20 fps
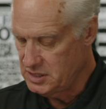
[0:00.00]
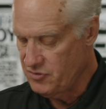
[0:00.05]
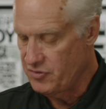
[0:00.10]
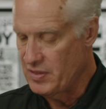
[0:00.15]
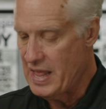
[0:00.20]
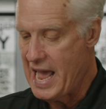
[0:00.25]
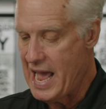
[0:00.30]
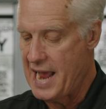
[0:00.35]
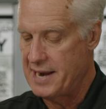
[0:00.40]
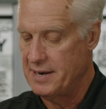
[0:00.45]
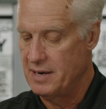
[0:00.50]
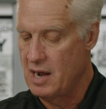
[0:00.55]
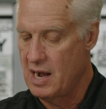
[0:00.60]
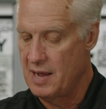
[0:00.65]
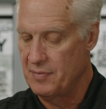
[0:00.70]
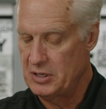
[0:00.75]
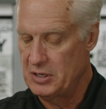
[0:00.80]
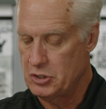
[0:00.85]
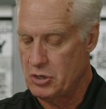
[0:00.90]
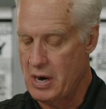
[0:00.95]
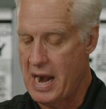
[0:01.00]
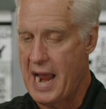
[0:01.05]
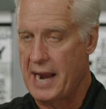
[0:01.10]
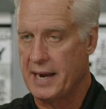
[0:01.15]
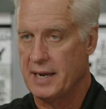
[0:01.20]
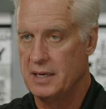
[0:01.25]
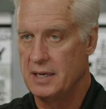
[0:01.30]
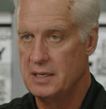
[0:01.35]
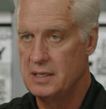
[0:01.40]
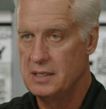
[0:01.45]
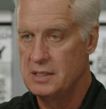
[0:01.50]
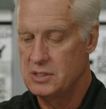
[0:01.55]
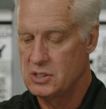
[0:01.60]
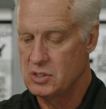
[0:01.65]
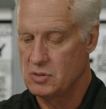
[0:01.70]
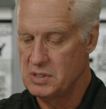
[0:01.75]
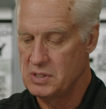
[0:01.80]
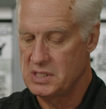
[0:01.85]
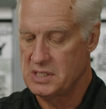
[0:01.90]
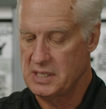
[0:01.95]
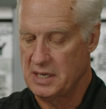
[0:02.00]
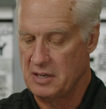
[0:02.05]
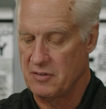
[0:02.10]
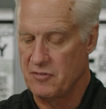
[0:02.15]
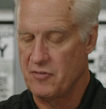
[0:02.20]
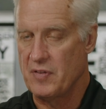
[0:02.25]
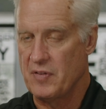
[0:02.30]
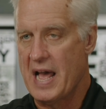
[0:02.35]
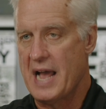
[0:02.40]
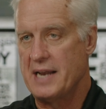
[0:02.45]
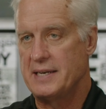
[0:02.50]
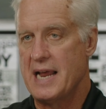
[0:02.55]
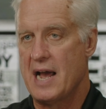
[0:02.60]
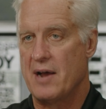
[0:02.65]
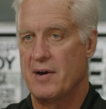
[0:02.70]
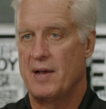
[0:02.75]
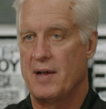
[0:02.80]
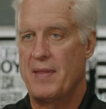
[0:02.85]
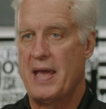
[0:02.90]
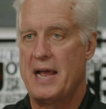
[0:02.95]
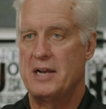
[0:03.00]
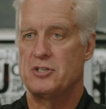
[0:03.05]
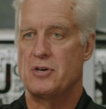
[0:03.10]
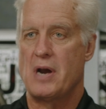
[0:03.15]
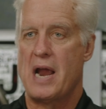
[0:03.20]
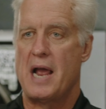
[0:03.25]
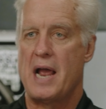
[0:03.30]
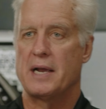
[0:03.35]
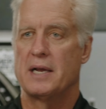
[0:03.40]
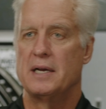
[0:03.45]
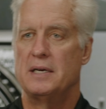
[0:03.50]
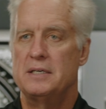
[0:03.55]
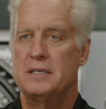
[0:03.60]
flat on the track. So it's sitting flat down on that track.